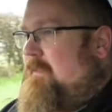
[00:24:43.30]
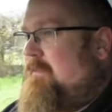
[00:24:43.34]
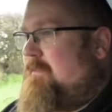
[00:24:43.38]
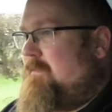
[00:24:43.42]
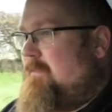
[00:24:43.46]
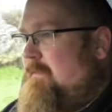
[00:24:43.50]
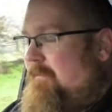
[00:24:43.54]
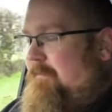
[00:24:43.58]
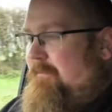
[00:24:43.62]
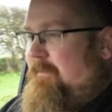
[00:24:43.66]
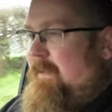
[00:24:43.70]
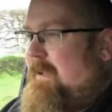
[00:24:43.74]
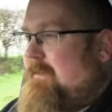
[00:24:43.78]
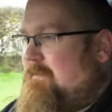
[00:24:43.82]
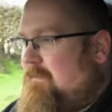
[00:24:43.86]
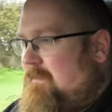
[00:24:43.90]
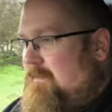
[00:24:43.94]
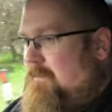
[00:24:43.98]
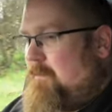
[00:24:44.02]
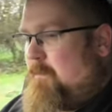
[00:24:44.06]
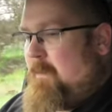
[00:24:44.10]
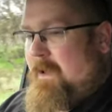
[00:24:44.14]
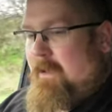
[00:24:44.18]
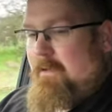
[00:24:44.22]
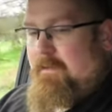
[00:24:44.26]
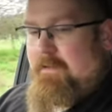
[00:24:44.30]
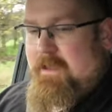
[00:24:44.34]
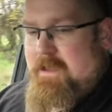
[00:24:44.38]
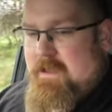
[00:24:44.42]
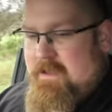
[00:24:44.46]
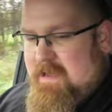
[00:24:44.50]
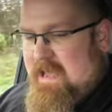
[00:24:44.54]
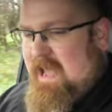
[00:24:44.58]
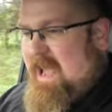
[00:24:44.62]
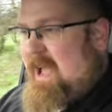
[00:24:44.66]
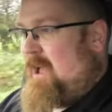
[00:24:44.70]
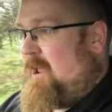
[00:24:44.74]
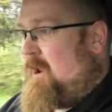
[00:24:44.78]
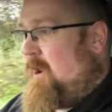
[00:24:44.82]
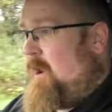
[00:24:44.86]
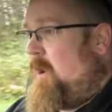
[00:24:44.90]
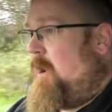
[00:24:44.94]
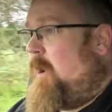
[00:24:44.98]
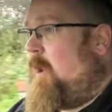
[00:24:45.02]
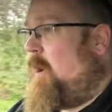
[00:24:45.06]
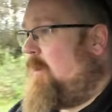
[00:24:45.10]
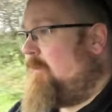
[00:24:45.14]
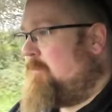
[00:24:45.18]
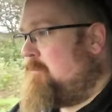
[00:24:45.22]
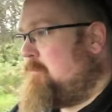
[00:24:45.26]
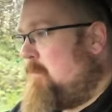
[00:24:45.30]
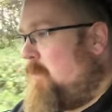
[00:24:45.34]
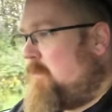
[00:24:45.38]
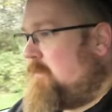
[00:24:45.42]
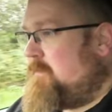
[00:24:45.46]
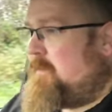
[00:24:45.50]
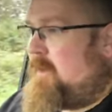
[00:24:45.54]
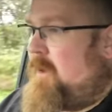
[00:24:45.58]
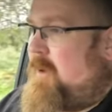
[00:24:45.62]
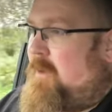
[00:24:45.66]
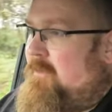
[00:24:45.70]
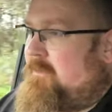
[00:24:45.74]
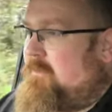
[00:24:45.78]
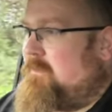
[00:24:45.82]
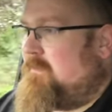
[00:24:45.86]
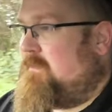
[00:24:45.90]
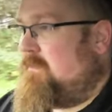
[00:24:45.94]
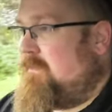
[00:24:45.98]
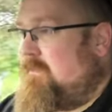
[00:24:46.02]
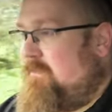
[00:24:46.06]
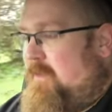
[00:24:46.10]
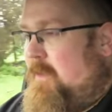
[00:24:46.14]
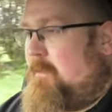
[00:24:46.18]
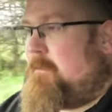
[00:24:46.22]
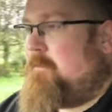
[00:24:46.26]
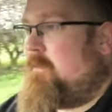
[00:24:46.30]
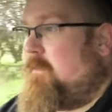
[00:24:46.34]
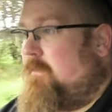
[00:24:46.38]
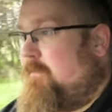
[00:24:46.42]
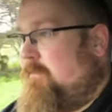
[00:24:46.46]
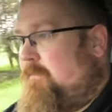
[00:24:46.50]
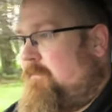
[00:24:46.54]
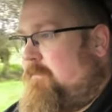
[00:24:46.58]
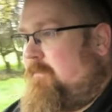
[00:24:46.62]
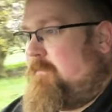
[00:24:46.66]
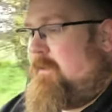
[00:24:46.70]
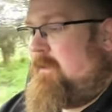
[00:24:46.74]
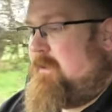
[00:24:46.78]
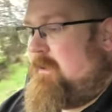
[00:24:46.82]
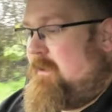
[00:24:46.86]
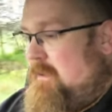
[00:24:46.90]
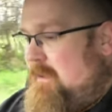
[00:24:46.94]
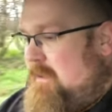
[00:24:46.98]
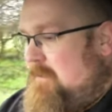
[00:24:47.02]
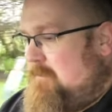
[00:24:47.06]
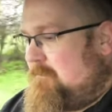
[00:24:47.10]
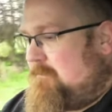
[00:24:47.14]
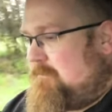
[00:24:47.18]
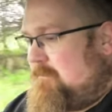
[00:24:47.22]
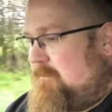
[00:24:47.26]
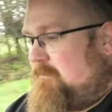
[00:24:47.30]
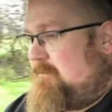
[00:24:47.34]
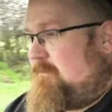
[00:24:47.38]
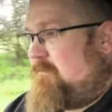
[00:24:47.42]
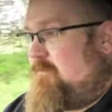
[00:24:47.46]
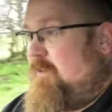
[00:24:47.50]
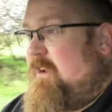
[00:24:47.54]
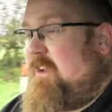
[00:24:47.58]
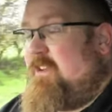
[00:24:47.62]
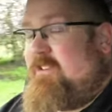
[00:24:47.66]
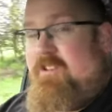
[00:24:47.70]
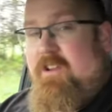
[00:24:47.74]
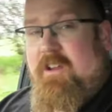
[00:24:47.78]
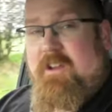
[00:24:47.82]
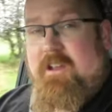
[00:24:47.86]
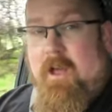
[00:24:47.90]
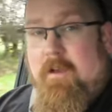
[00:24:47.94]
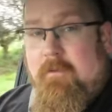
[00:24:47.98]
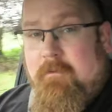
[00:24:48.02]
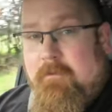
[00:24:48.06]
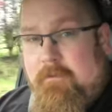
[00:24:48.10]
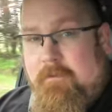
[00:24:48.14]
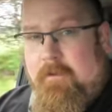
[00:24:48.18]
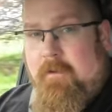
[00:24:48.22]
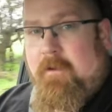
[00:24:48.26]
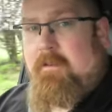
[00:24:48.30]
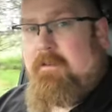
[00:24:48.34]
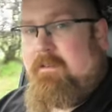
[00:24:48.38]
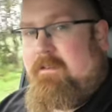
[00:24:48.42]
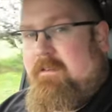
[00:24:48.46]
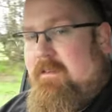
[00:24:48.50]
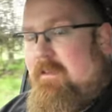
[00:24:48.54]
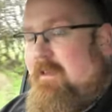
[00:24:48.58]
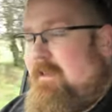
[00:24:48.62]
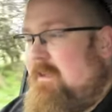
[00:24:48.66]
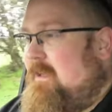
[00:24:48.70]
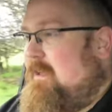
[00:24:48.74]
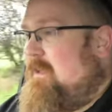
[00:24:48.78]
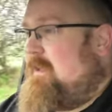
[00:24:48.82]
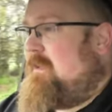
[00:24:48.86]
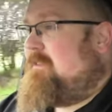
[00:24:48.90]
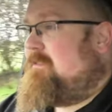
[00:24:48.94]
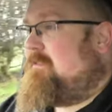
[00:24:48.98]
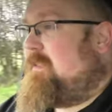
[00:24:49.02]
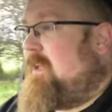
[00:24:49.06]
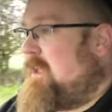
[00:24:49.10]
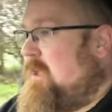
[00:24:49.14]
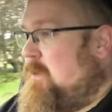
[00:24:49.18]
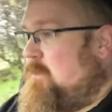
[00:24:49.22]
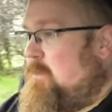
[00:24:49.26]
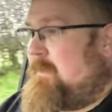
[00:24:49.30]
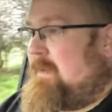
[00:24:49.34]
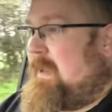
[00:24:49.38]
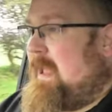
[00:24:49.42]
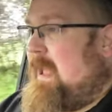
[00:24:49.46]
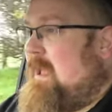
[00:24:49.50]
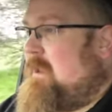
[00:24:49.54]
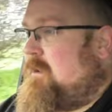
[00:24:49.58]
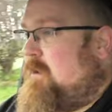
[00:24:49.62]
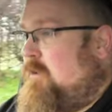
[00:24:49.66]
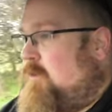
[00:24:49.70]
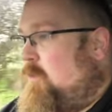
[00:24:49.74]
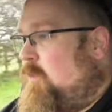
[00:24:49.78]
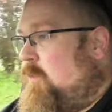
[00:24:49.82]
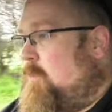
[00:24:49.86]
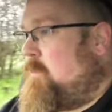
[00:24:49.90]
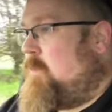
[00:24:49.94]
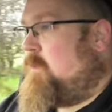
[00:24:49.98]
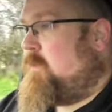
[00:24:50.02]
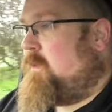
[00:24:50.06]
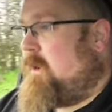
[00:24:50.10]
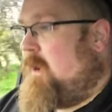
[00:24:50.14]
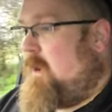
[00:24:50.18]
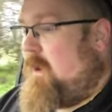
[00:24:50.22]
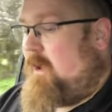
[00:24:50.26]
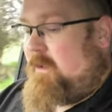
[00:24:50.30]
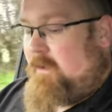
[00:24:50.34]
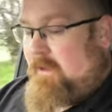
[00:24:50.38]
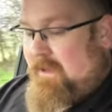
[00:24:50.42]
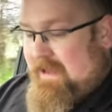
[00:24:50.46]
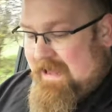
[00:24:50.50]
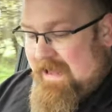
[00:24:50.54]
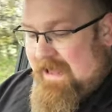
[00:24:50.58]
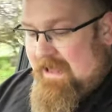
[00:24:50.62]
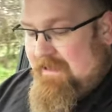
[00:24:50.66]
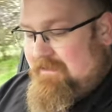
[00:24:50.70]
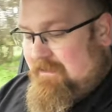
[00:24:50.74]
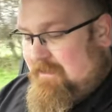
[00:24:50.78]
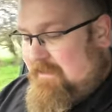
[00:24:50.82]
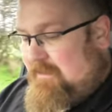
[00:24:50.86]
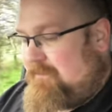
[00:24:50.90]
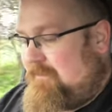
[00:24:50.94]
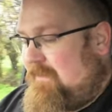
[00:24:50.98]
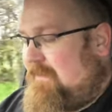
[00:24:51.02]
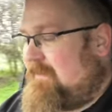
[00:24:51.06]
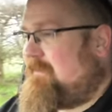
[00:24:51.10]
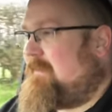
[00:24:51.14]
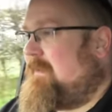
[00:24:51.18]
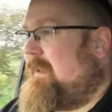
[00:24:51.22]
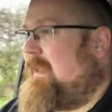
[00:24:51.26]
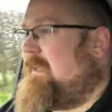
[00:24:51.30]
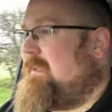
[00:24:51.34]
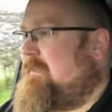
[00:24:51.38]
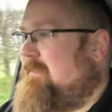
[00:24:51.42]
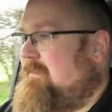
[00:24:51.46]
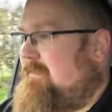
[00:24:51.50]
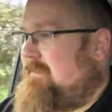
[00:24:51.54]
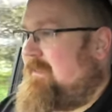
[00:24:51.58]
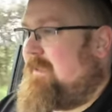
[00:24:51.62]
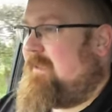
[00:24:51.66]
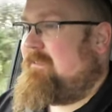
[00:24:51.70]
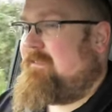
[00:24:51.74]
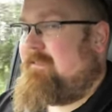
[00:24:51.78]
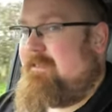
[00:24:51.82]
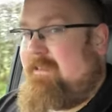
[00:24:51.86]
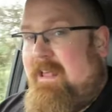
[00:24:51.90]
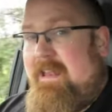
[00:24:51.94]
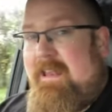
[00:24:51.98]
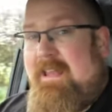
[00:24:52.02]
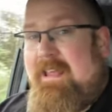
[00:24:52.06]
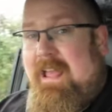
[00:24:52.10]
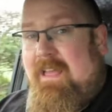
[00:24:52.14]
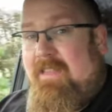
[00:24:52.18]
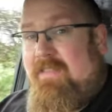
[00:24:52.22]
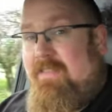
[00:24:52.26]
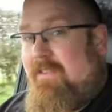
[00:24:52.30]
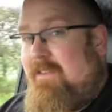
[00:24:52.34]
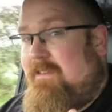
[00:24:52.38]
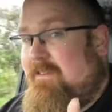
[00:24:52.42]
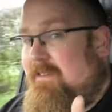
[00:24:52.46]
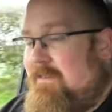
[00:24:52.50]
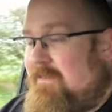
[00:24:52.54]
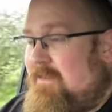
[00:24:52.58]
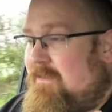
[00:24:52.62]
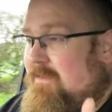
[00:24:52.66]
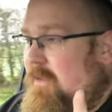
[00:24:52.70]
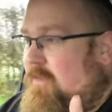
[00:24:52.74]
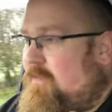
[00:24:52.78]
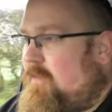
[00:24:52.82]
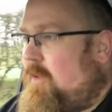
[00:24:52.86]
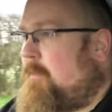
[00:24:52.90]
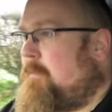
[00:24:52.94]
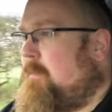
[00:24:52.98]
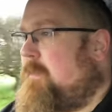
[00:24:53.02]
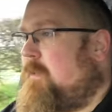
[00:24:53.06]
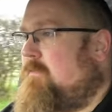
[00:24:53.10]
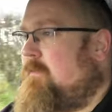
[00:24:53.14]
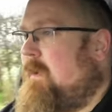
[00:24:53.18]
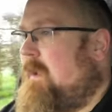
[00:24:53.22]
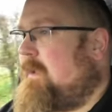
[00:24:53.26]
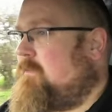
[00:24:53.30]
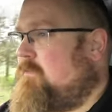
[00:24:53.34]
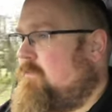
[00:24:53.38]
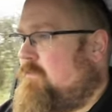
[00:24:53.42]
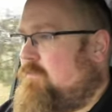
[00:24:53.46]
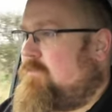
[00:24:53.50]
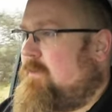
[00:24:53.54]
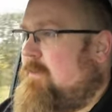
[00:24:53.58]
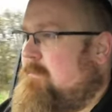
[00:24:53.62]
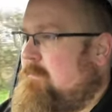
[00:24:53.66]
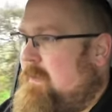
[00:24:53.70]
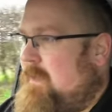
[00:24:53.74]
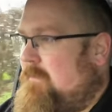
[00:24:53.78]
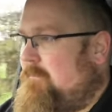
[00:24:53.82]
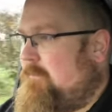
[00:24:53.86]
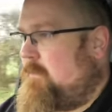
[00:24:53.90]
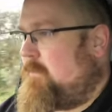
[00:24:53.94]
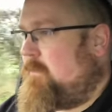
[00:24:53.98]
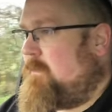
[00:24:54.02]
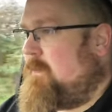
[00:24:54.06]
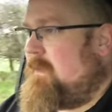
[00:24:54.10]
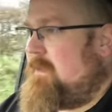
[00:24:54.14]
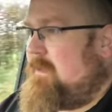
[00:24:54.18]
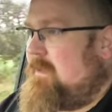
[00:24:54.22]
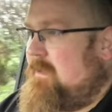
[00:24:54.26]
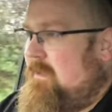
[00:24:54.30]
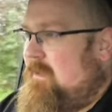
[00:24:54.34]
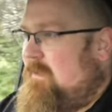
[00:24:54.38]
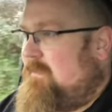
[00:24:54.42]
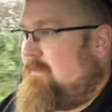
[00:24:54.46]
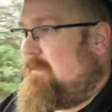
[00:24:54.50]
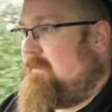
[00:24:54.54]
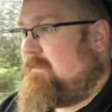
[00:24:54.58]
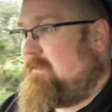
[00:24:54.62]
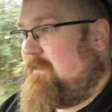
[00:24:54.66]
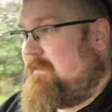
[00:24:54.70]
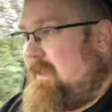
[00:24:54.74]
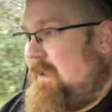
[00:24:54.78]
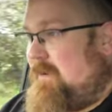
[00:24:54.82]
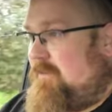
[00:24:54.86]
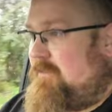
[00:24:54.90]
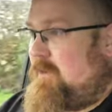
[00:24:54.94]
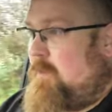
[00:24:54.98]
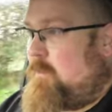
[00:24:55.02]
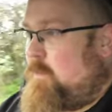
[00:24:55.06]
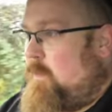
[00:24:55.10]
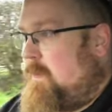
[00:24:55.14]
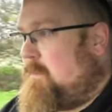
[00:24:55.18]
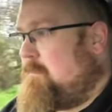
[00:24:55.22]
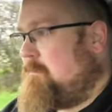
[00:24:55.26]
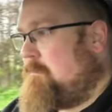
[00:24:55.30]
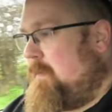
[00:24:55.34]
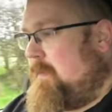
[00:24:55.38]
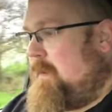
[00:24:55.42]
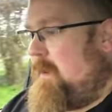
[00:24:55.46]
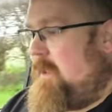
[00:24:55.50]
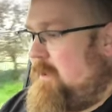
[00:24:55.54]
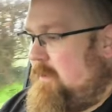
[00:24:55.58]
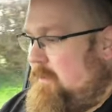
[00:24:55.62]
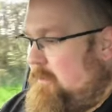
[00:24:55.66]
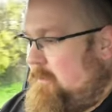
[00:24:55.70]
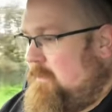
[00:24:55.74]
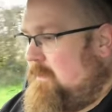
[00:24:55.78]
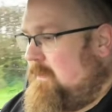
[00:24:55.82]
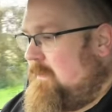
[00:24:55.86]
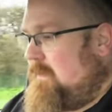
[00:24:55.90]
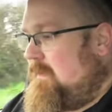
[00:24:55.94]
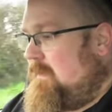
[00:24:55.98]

The fact as well that you get a lot of mod cons in terms of creature comforts that you would get in a normal car, like heated and ventilated seats. And again, this isn't the top of the range trim level, this is actually one below.